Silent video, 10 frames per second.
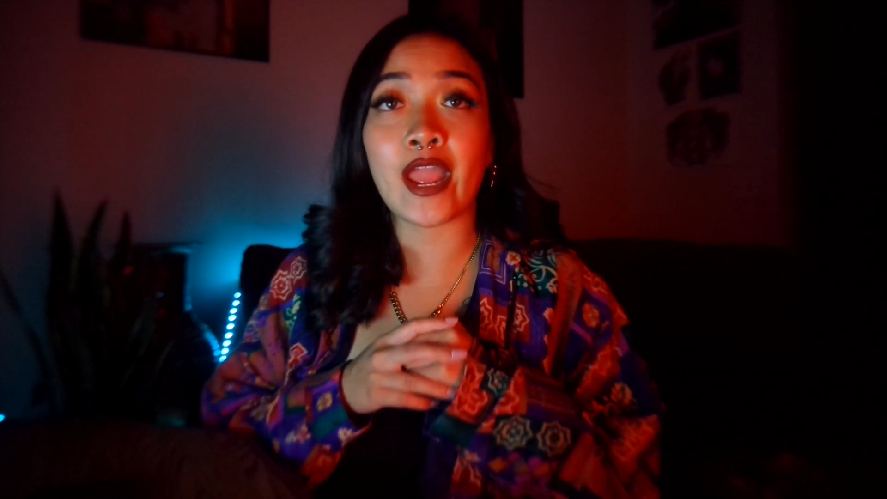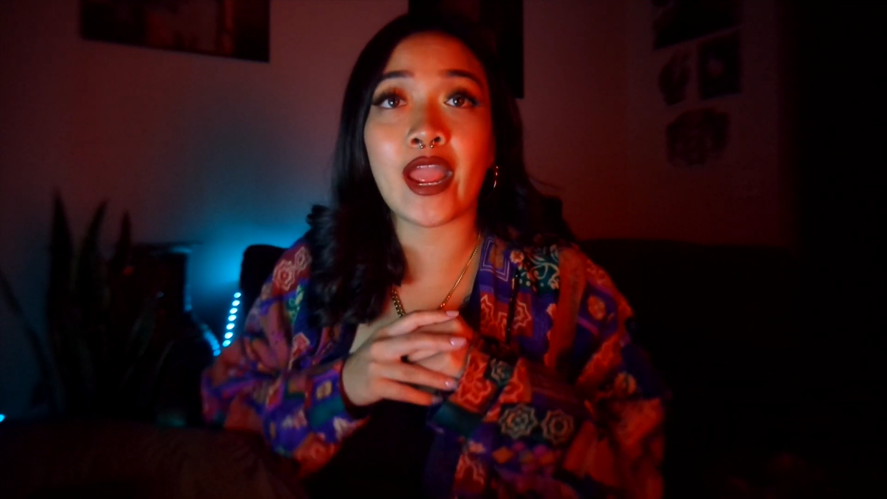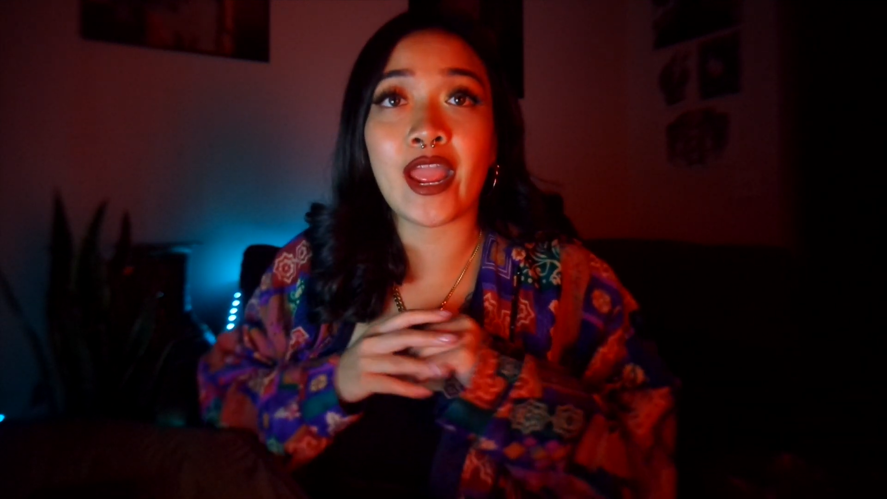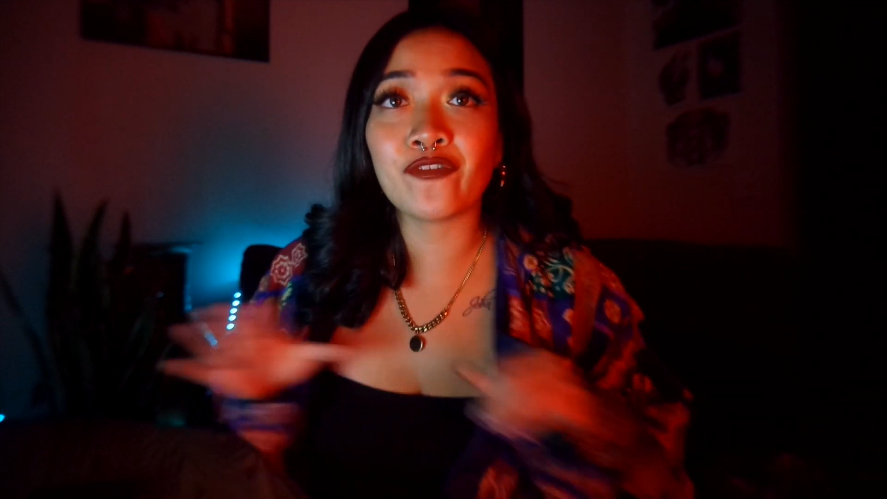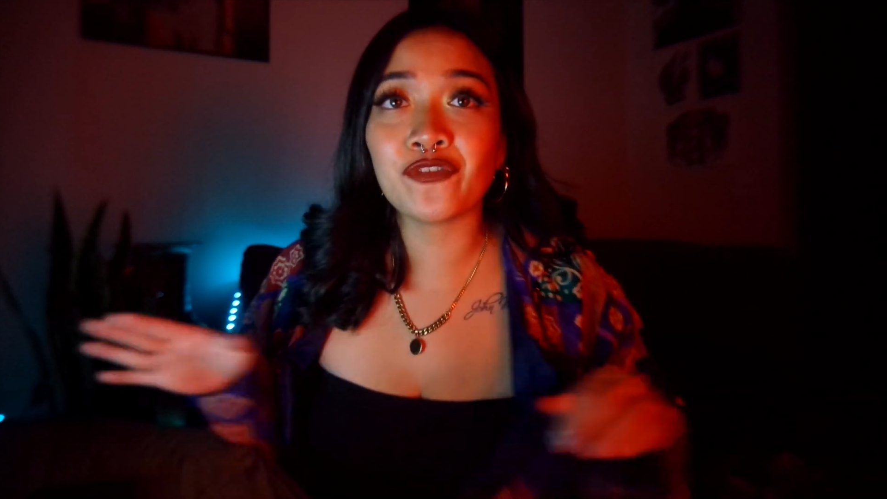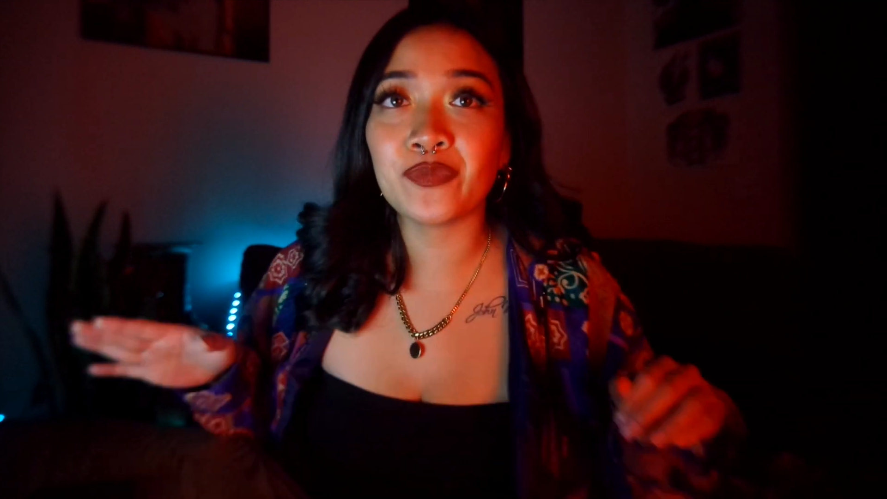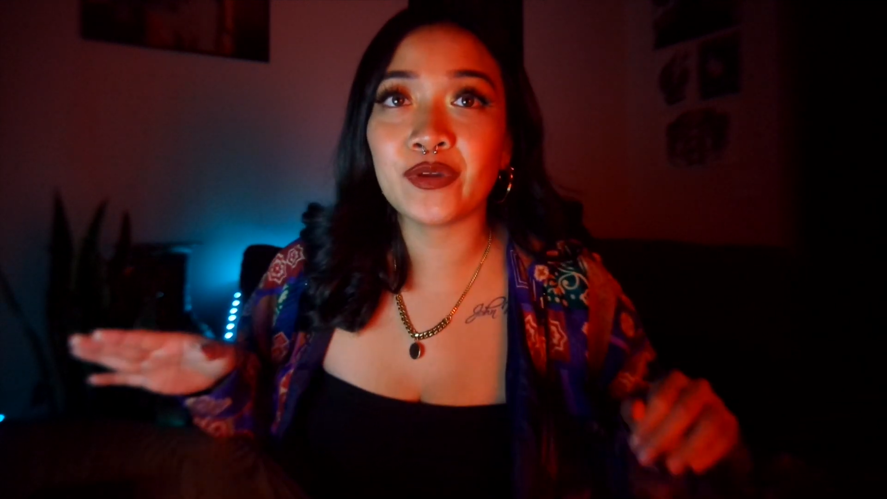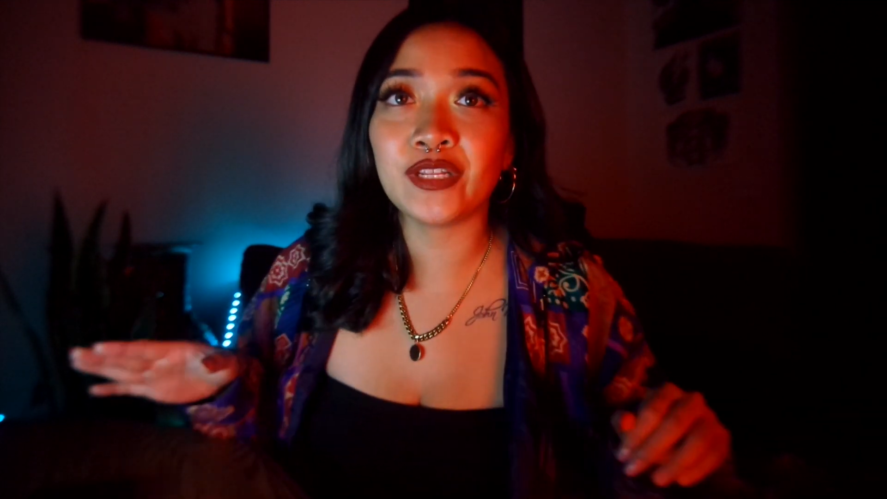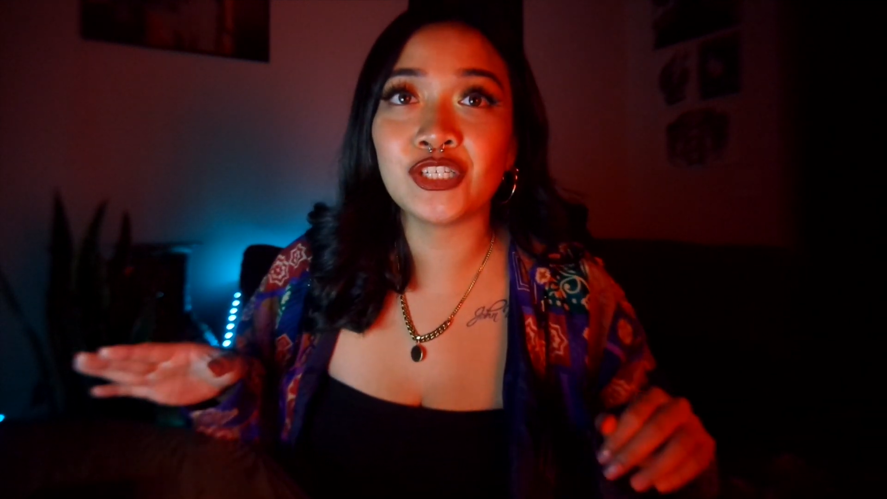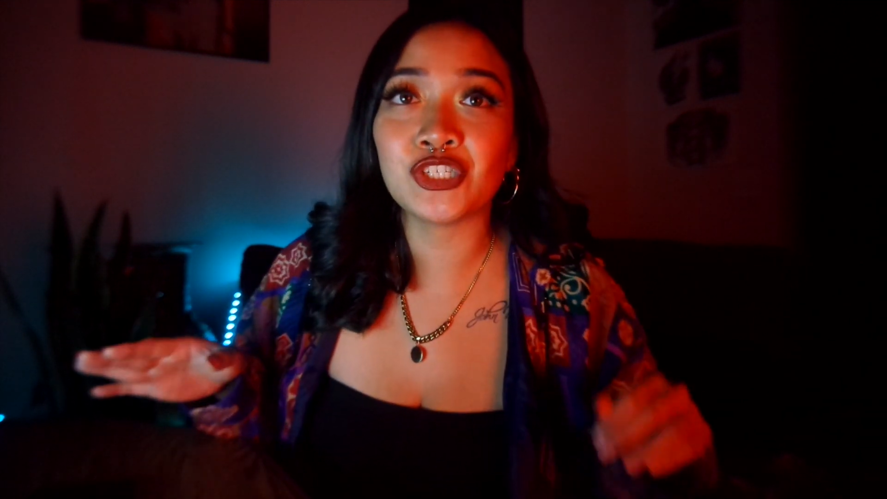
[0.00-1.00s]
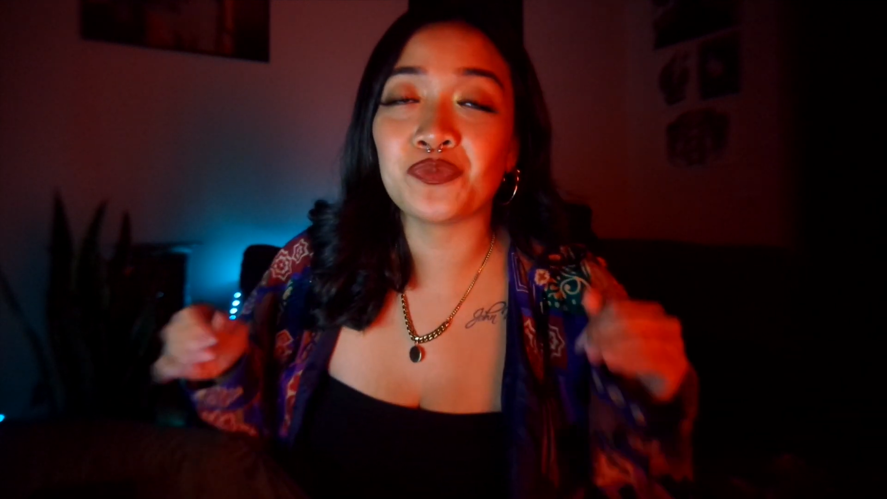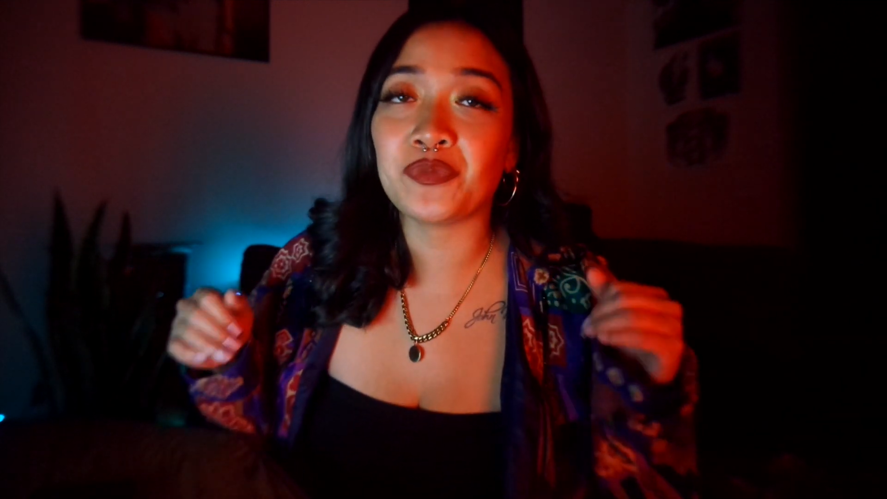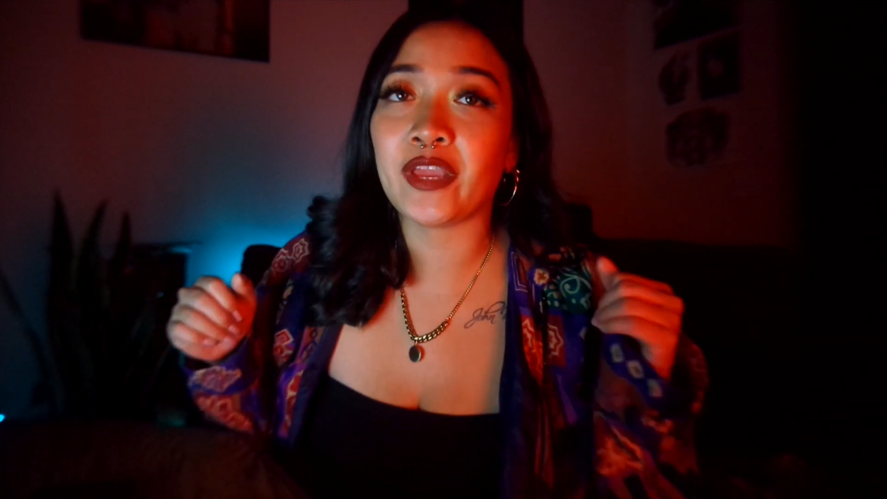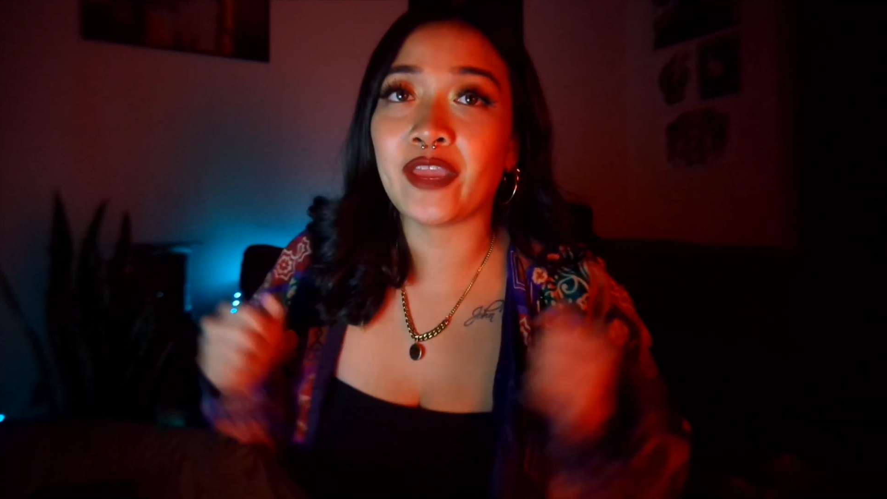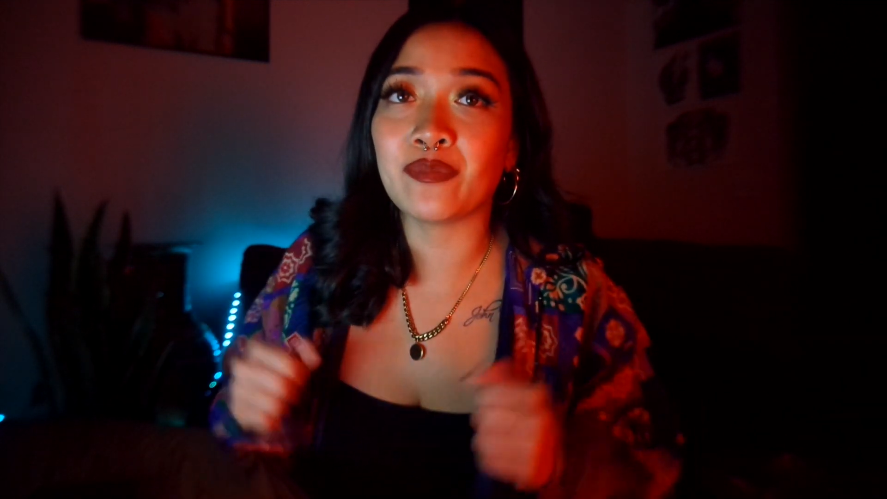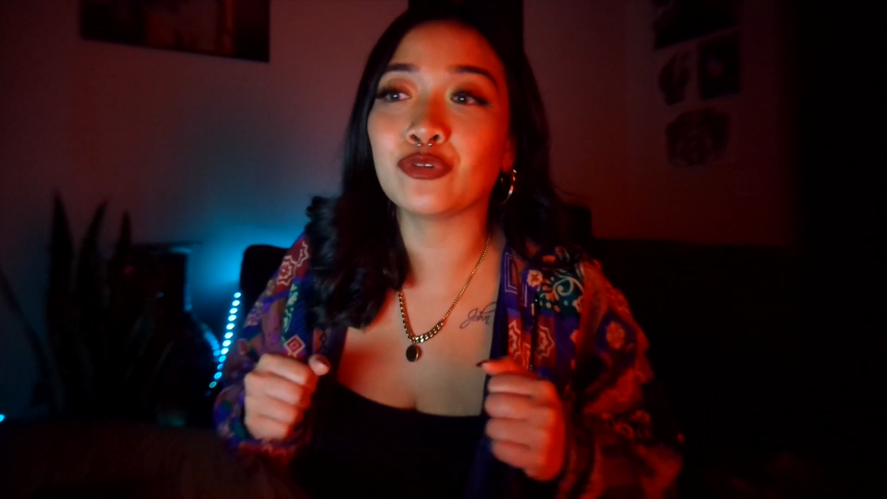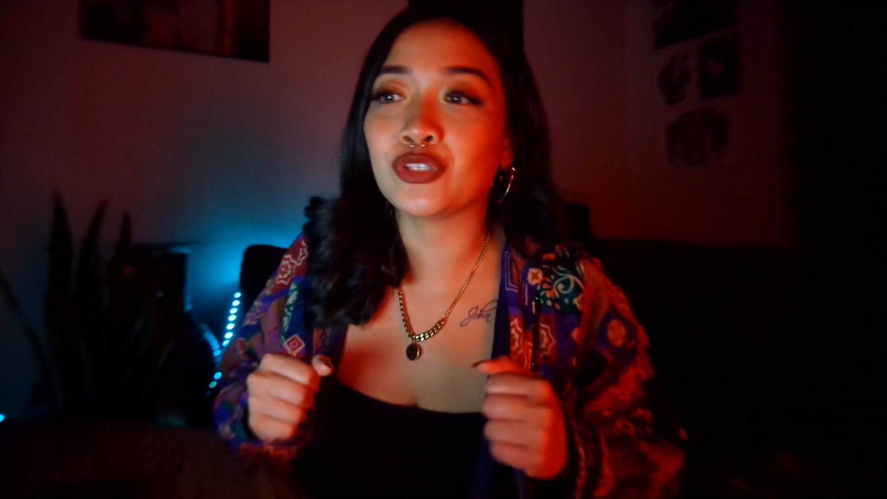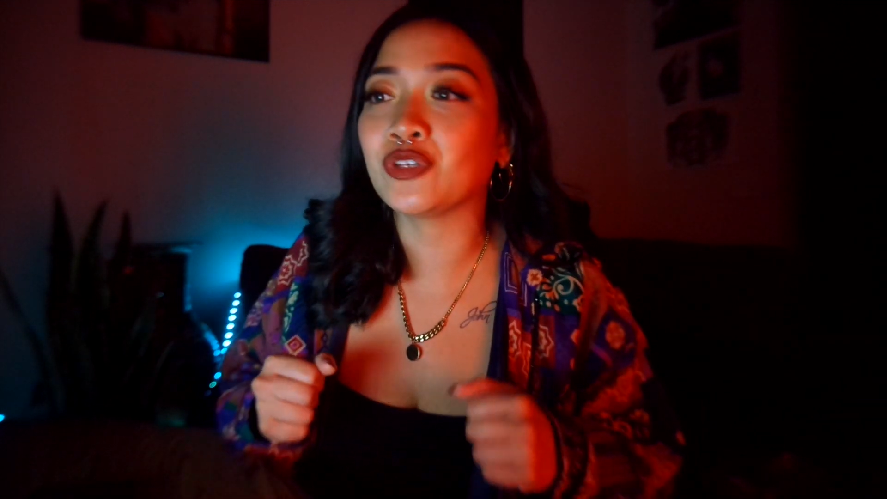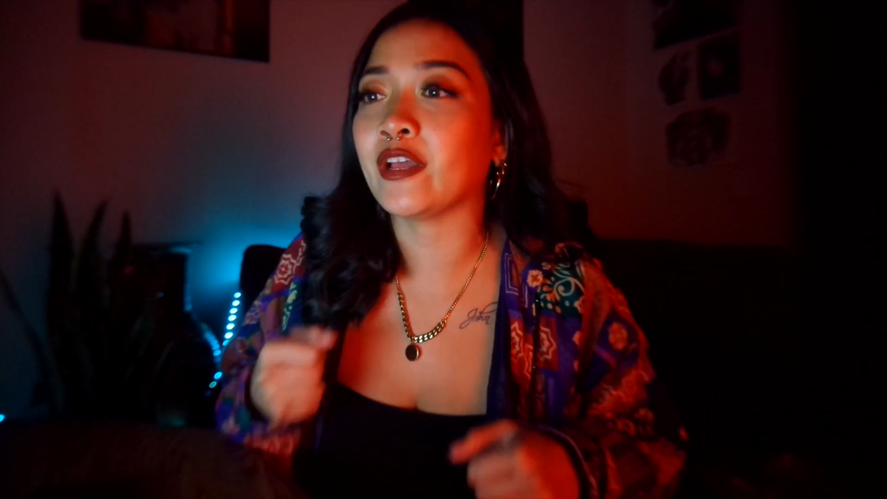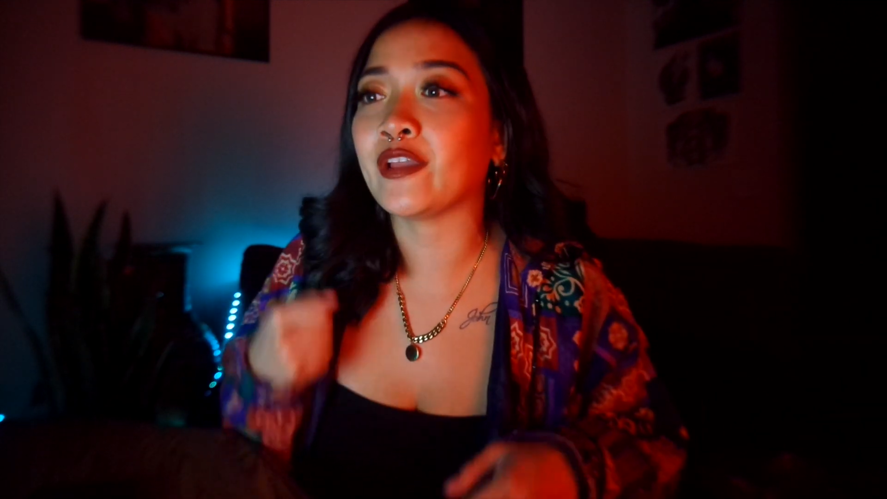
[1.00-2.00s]
everybody should be able
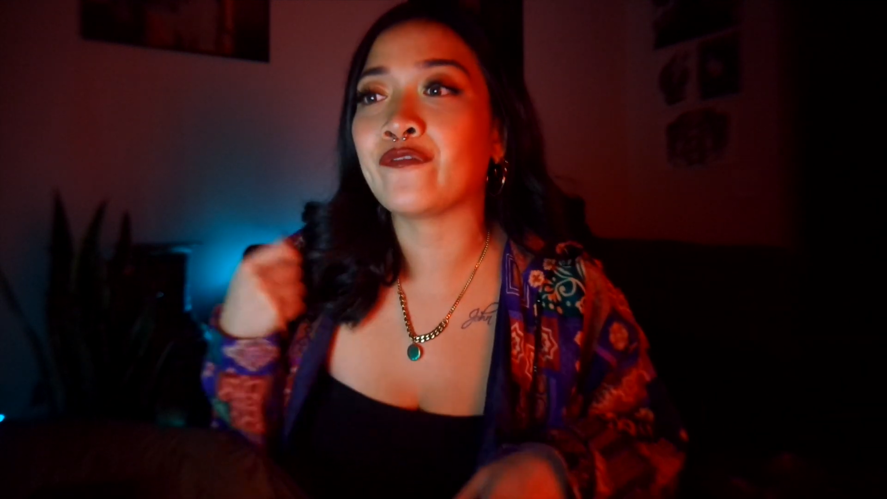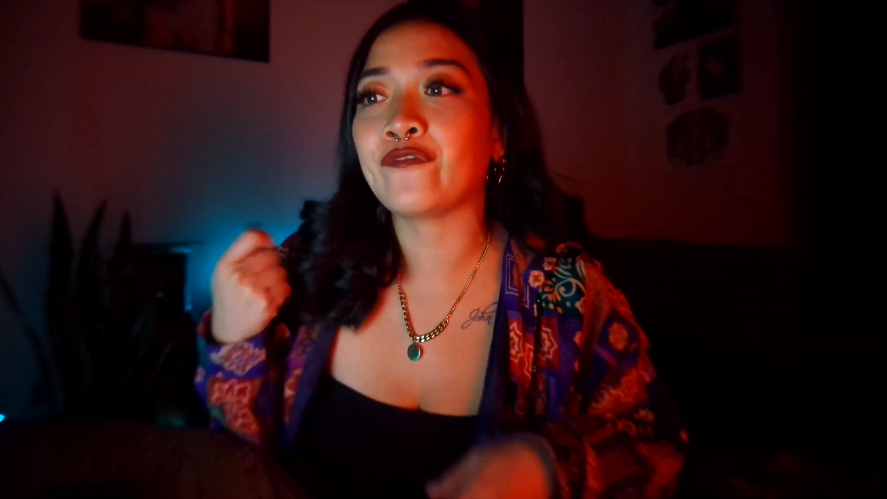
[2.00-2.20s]
to like